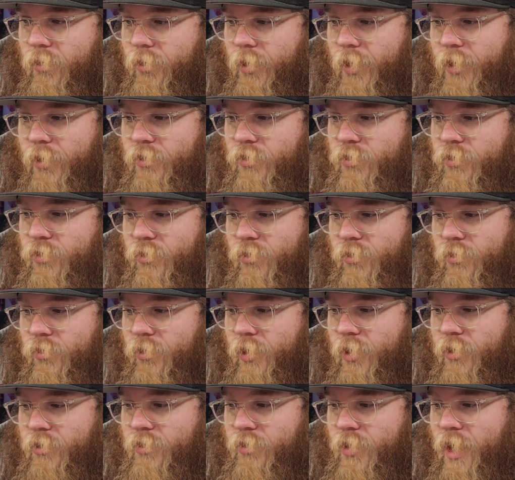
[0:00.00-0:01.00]
It's
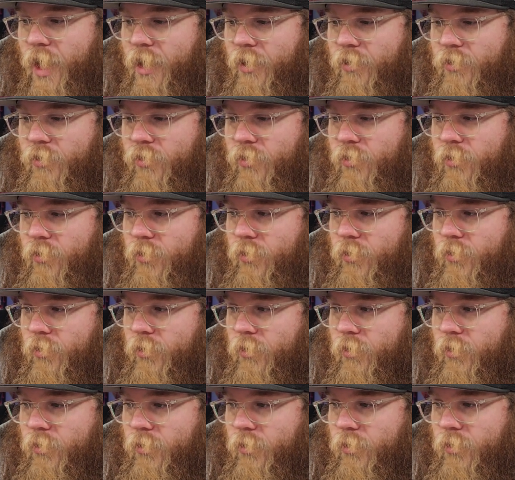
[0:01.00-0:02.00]
nuts.
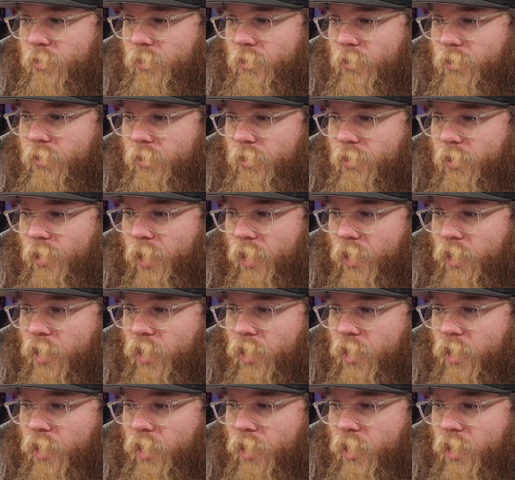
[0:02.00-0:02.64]
Got a